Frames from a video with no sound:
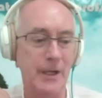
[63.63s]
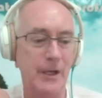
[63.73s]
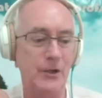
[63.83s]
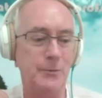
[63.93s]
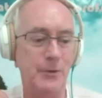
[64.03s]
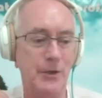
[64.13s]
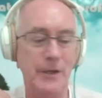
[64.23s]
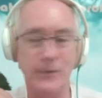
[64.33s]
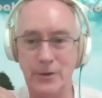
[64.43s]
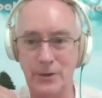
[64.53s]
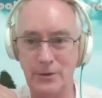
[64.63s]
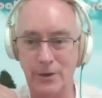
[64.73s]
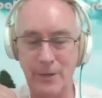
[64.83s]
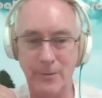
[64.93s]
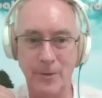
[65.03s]
It's believed to
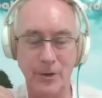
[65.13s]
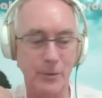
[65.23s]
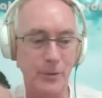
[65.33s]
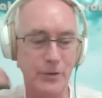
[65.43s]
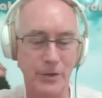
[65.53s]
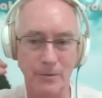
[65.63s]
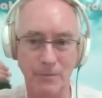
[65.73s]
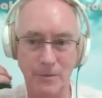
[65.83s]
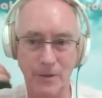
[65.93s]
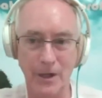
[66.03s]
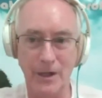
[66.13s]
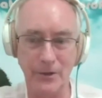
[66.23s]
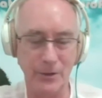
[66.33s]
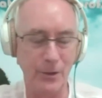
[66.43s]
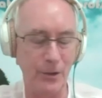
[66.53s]
describe a model which the
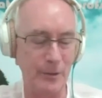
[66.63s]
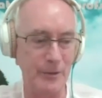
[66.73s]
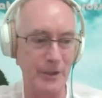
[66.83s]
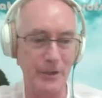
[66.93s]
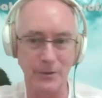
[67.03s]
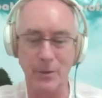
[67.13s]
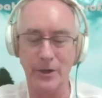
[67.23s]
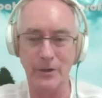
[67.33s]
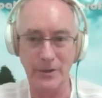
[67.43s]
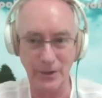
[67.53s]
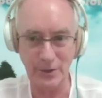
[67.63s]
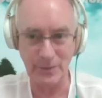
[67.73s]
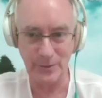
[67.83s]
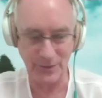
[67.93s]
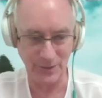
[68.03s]
neoclassical economists think is quite a
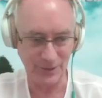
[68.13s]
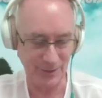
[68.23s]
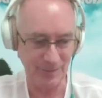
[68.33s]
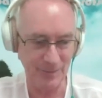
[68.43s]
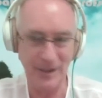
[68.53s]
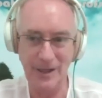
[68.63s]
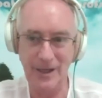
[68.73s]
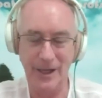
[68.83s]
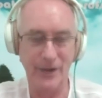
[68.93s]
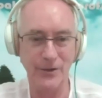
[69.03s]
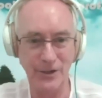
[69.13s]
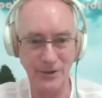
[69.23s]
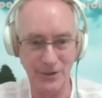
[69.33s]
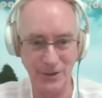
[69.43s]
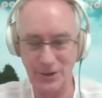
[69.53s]
sensible system, and it's
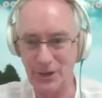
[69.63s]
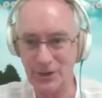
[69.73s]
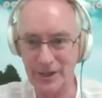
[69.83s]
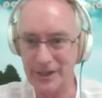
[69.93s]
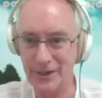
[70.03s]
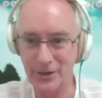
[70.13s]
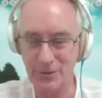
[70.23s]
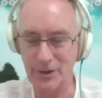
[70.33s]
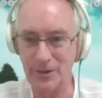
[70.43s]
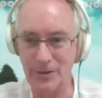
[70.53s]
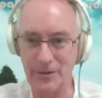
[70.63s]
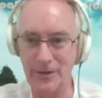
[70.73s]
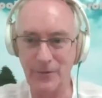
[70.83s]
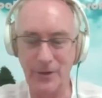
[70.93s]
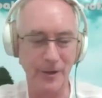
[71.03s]
easy to teach, and they think it's really, you know,
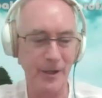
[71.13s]
they've got a